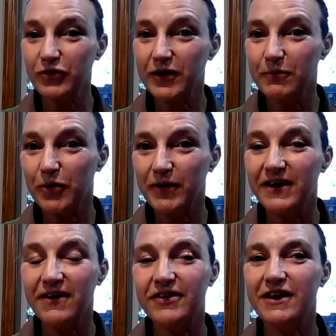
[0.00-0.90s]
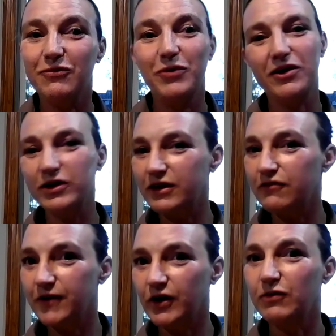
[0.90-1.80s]
Creek bone bed is a we call it a
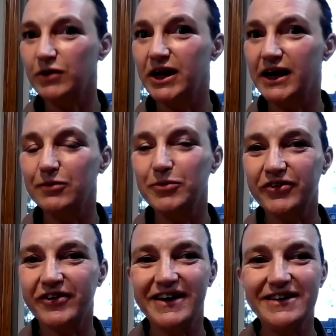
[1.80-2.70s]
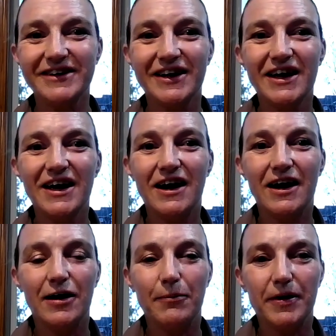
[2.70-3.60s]
very reliable site.
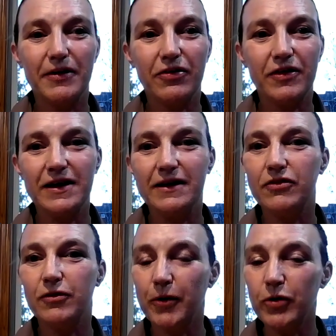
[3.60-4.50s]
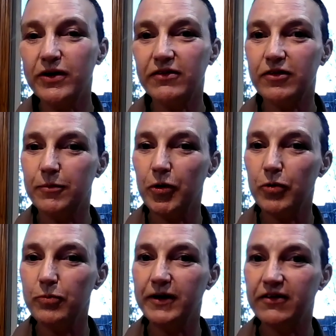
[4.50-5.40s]
Um, the the bone it's the bone
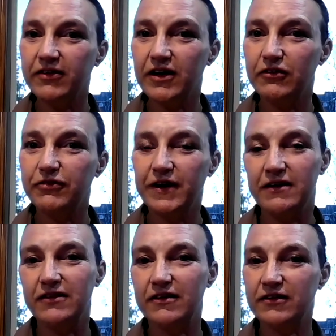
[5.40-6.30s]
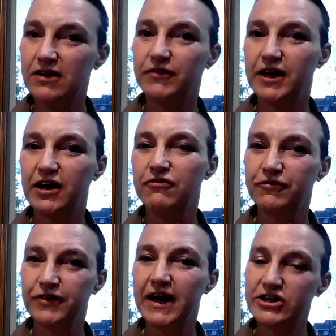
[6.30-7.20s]
bed itself is it's kind of like a
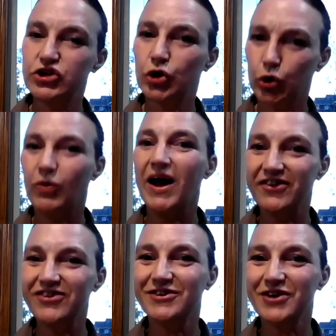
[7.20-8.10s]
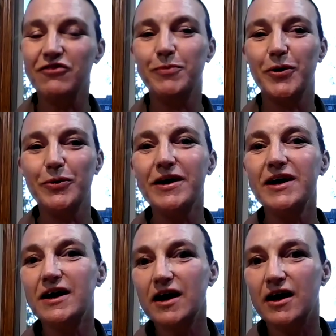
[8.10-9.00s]
flat horizon of bone,
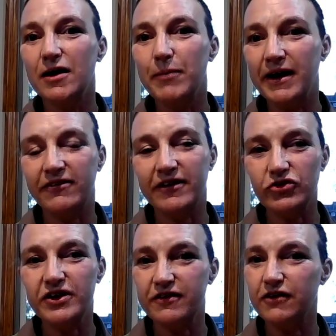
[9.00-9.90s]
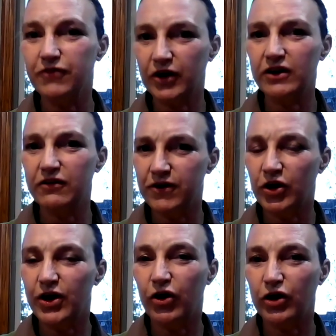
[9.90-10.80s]
um, and it's underneath a very
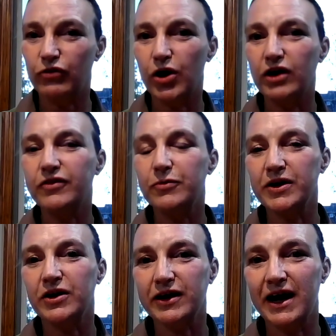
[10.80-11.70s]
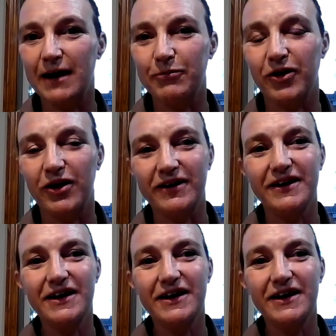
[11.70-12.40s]
very hard rock that we call cap rock.